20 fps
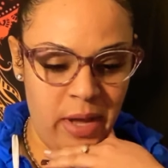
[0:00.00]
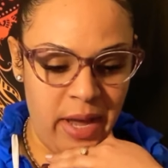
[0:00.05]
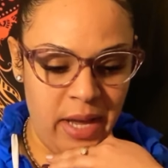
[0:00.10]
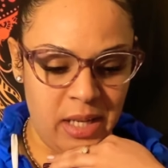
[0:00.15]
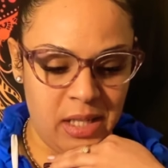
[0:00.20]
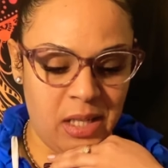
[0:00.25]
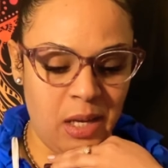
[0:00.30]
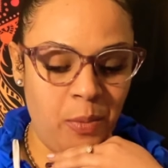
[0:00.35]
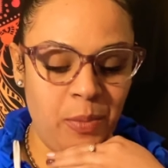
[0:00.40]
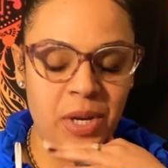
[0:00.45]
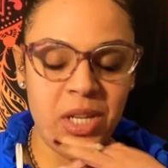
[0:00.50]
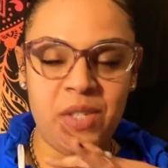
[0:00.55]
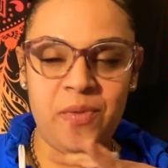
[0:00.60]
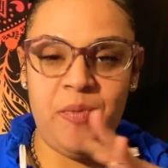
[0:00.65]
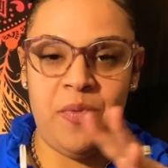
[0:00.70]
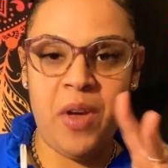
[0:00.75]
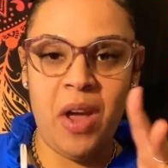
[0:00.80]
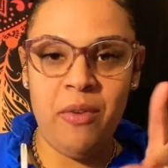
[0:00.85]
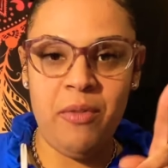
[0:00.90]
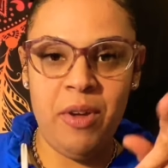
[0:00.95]
Someone is
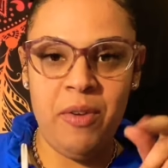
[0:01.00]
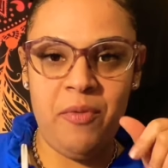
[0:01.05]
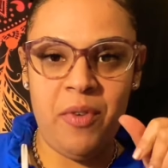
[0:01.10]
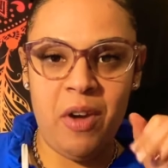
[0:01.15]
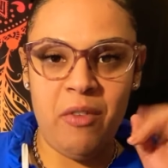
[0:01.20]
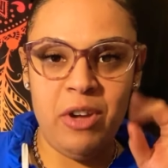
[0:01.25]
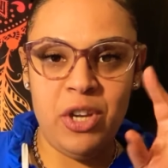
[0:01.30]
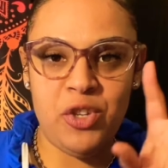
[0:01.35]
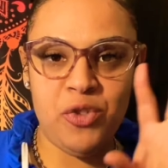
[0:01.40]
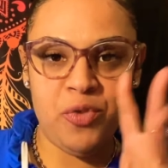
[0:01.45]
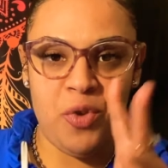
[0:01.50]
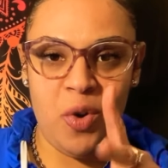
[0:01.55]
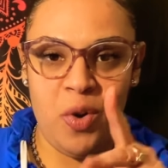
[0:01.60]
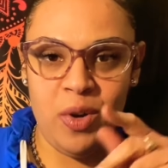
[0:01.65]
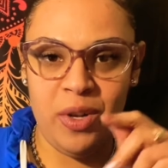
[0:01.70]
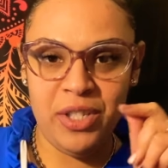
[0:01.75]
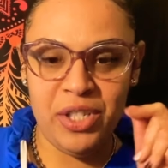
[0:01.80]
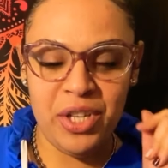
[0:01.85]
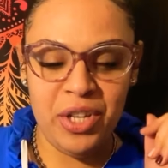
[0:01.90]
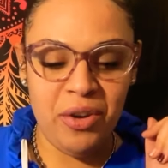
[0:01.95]
very, very
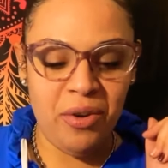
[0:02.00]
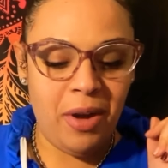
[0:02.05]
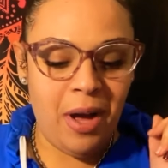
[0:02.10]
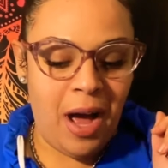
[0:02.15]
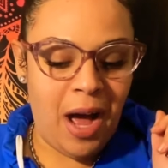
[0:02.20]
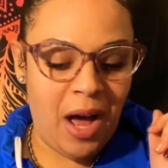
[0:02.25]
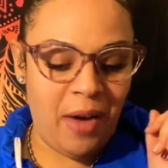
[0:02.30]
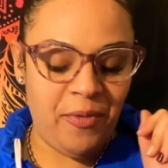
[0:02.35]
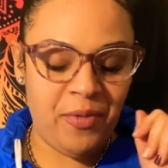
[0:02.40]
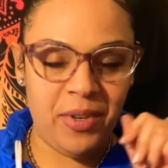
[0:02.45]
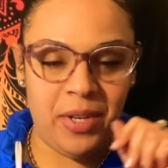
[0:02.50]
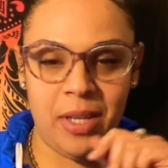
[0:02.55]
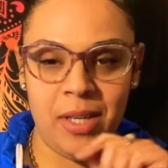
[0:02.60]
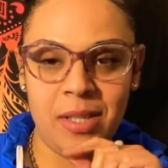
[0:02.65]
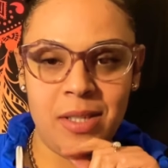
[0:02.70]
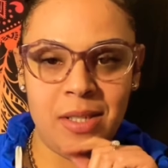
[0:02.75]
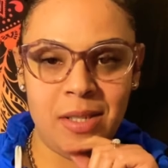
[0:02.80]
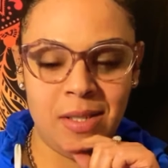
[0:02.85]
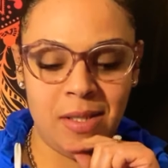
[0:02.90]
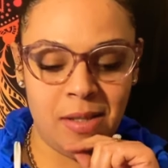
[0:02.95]
drawn to your
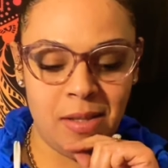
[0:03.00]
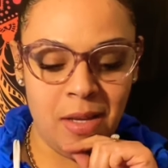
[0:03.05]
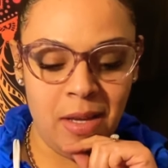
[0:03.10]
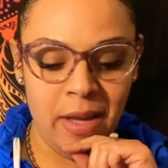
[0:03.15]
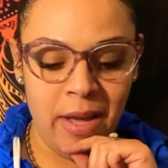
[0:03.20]
confidence.